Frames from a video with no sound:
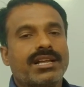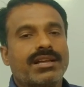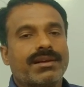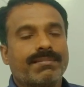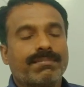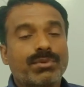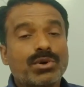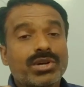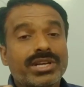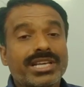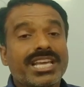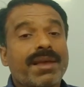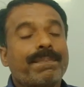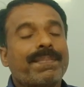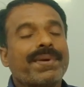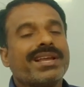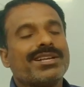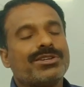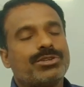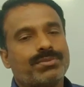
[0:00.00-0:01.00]

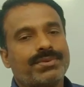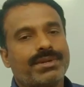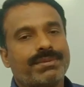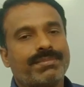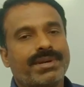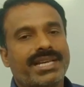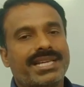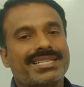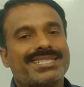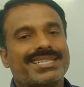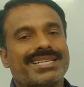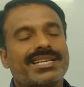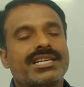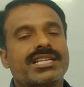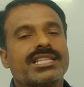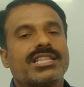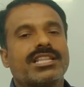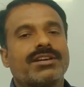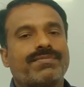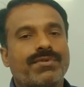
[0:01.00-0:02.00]
bookkeeping to be maintained in
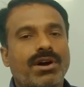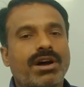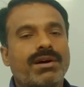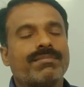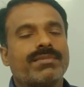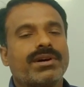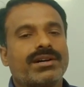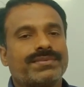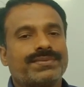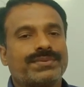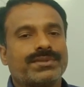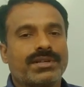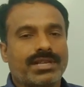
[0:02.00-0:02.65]
the form of